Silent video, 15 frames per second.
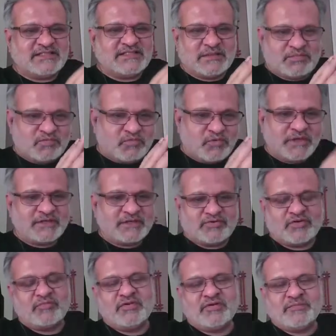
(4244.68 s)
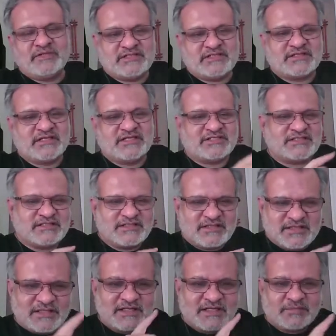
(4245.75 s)
number one problem in Central Asia,
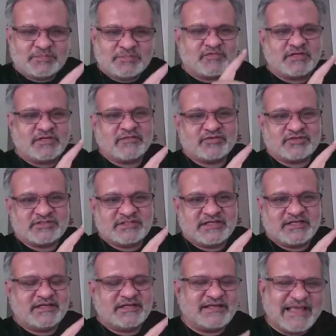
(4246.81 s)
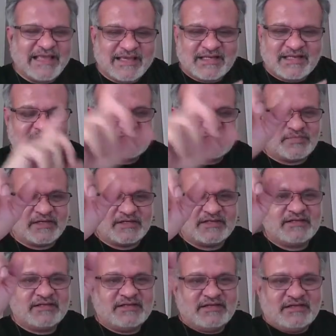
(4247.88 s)
the number one, I would say, in any
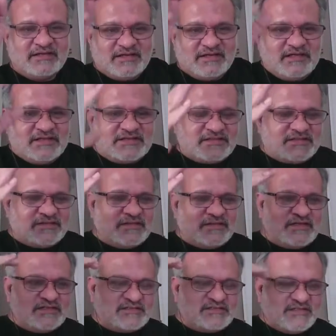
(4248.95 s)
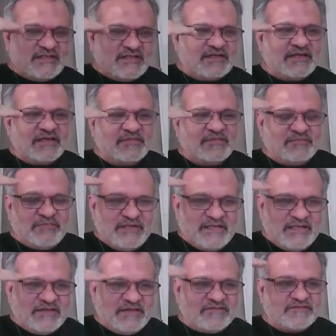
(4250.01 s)
aspect, is there is still a
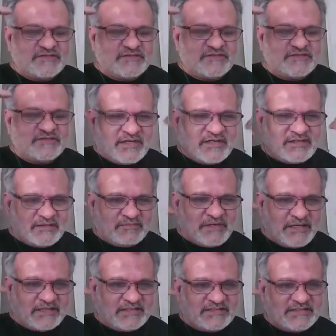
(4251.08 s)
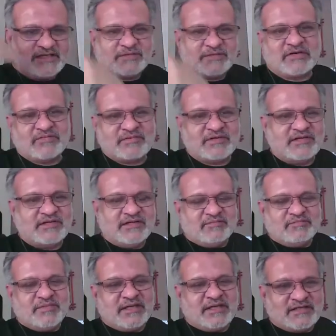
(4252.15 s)
belief somewhere in the mindset about
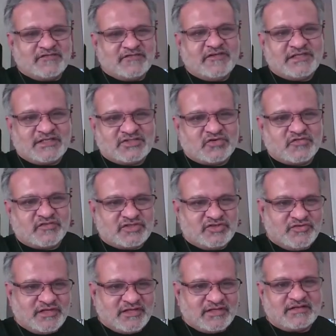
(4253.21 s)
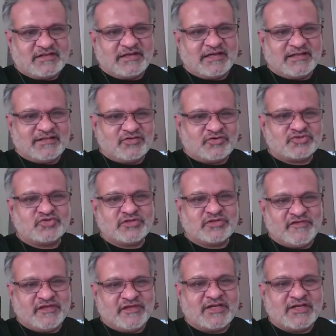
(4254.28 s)
being a defeated Soviet Union, and those who
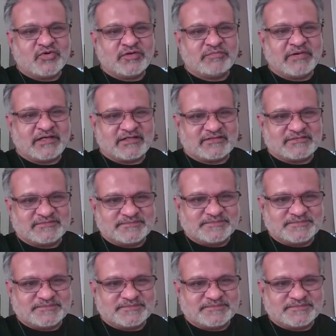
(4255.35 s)
defeated know it better.